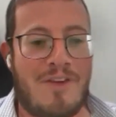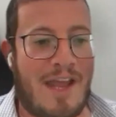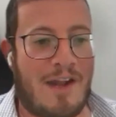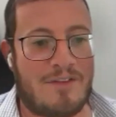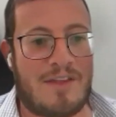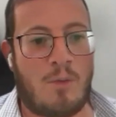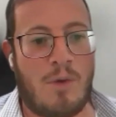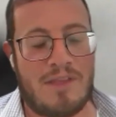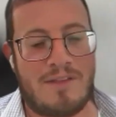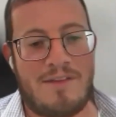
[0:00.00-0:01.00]
accountants that are
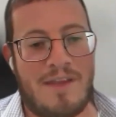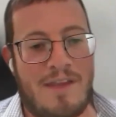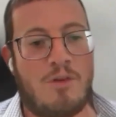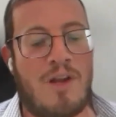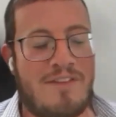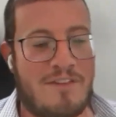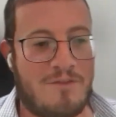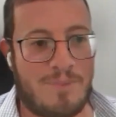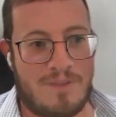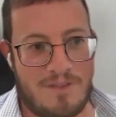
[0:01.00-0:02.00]
willing to take aggressive
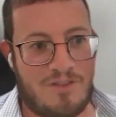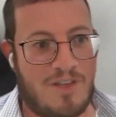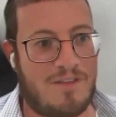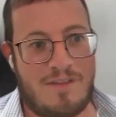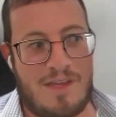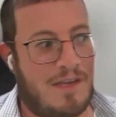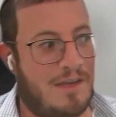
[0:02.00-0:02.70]
positions